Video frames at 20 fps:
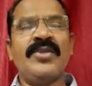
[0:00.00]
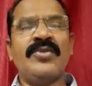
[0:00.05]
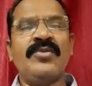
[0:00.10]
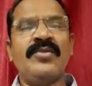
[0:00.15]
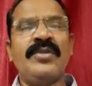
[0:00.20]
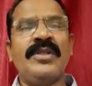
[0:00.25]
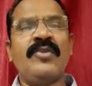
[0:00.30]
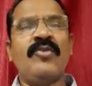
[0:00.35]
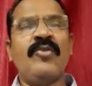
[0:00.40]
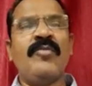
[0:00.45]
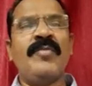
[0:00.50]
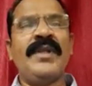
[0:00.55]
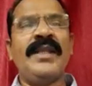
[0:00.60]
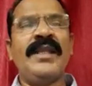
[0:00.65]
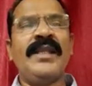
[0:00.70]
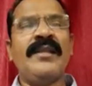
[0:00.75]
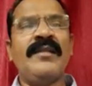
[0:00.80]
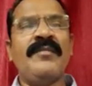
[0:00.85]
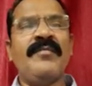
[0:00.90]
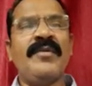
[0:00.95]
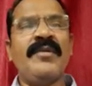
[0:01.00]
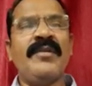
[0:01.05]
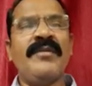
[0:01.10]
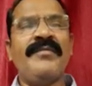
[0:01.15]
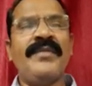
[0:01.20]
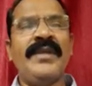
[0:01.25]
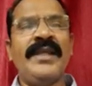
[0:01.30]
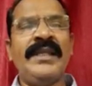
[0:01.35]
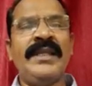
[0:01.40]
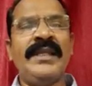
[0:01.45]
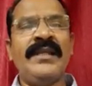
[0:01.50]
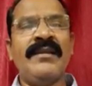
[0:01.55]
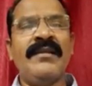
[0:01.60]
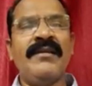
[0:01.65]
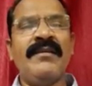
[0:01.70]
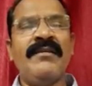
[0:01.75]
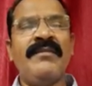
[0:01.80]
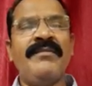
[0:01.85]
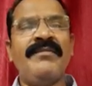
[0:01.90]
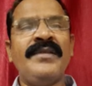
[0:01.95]
So the chromatic number of any
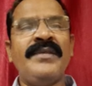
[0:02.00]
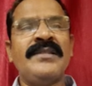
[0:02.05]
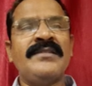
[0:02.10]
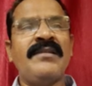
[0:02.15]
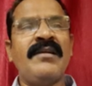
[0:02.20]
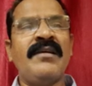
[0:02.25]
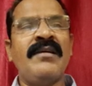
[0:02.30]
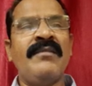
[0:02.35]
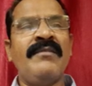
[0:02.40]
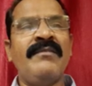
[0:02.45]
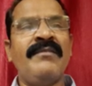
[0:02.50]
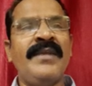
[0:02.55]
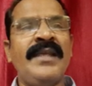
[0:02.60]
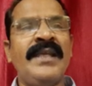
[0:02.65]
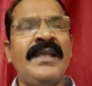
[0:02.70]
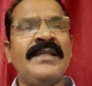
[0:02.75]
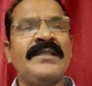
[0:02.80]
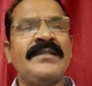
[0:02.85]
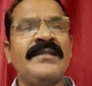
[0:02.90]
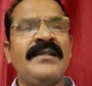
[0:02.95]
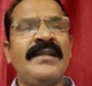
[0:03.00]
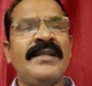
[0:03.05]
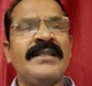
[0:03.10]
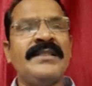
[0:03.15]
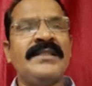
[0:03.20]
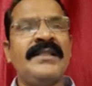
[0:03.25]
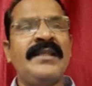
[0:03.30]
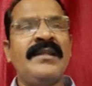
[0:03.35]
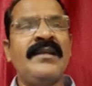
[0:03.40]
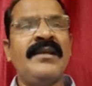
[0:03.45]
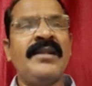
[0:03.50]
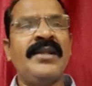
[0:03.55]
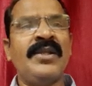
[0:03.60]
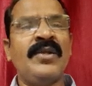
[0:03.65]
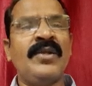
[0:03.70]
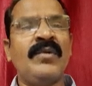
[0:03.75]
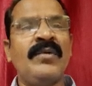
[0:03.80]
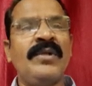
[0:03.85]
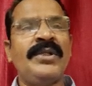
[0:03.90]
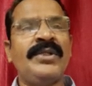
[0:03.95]
graph is always less than or
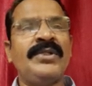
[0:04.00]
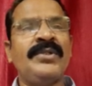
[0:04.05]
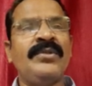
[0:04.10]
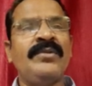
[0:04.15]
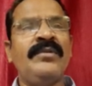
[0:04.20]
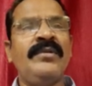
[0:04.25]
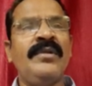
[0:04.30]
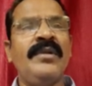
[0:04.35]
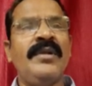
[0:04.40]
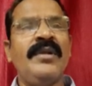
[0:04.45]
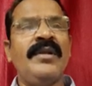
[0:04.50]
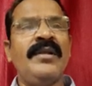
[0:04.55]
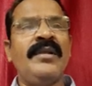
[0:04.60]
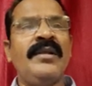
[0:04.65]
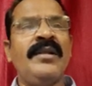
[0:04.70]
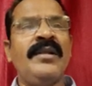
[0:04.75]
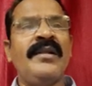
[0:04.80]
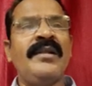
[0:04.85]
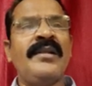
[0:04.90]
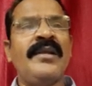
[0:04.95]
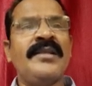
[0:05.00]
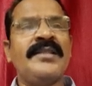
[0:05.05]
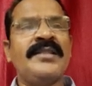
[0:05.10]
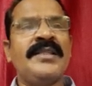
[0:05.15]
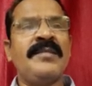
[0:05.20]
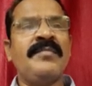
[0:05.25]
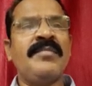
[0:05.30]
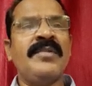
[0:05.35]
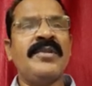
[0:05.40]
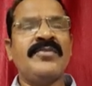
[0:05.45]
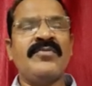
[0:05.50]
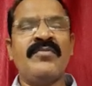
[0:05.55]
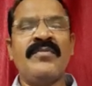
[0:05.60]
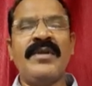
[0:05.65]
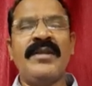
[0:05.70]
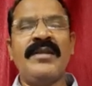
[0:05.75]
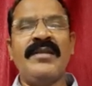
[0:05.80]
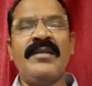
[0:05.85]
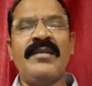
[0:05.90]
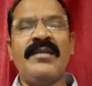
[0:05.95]
equal to delta G plus
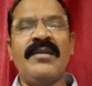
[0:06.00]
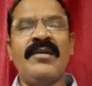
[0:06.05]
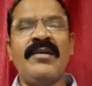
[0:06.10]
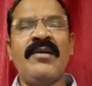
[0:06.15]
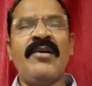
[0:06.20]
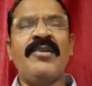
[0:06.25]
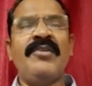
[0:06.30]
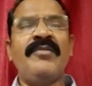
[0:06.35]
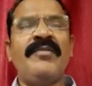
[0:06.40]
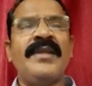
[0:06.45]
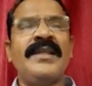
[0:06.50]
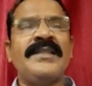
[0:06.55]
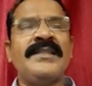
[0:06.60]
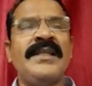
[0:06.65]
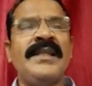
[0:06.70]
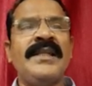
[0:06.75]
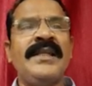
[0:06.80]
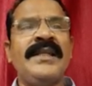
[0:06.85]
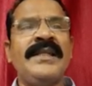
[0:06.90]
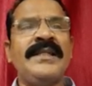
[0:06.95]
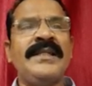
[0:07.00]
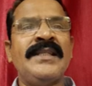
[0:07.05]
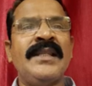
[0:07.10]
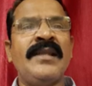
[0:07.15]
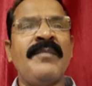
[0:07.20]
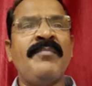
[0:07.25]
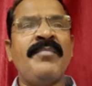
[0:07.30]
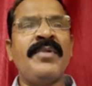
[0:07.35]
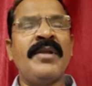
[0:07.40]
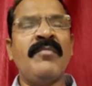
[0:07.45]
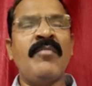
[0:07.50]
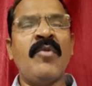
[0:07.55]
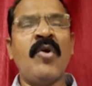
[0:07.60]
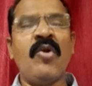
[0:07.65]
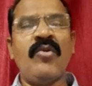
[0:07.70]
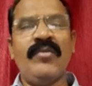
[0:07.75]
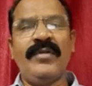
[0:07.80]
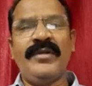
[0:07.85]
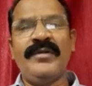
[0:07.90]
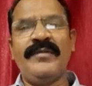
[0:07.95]
1, or you can say it is an upper
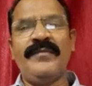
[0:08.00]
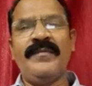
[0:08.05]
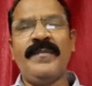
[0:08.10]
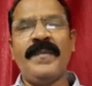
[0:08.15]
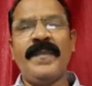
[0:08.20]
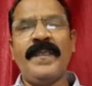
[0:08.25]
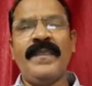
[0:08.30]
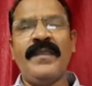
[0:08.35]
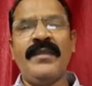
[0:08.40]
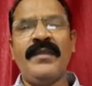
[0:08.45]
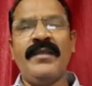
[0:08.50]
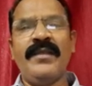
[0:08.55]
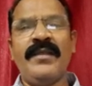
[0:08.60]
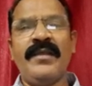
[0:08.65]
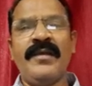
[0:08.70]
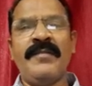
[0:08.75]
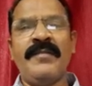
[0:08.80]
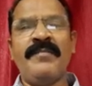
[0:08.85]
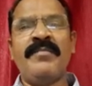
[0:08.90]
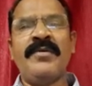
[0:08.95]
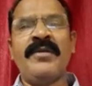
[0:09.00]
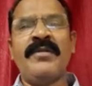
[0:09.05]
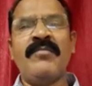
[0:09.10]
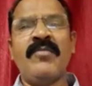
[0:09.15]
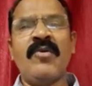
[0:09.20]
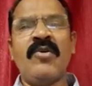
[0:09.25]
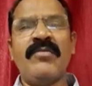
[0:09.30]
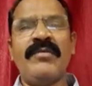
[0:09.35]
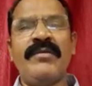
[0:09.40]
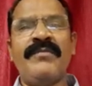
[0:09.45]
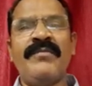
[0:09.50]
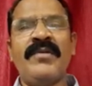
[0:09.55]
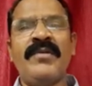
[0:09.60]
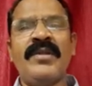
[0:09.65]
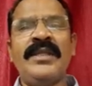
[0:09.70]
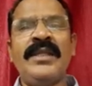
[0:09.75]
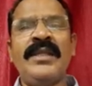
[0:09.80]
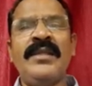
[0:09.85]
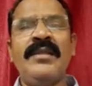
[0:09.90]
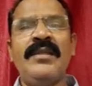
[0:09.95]
bound for
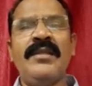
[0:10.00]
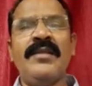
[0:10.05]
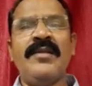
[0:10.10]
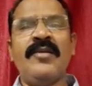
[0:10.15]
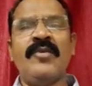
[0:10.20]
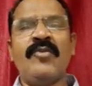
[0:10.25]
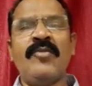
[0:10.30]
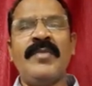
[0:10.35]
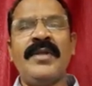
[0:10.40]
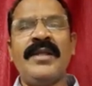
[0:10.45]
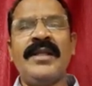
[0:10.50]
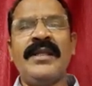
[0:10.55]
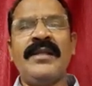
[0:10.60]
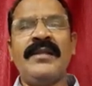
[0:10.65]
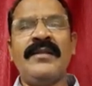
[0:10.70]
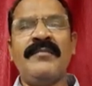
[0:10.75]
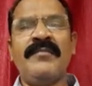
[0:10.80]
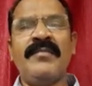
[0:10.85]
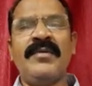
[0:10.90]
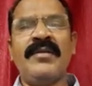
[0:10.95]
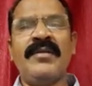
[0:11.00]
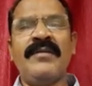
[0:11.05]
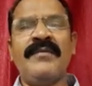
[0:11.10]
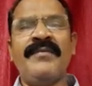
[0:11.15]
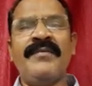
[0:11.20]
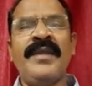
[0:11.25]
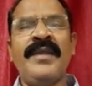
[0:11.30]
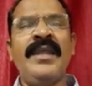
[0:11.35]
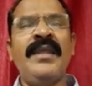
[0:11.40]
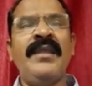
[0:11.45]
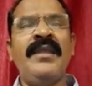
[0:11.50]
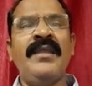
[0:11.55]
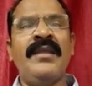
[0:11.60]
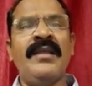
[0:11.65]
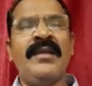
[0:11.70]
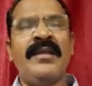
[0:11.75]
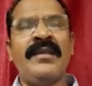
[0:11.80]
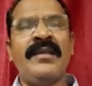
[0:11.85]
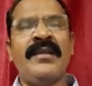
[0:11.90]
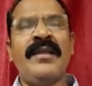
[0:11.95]
the chromatic number of a
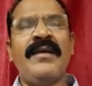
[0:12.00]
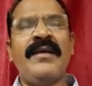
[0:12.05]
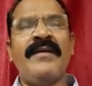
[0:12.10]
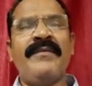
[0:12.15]
graph.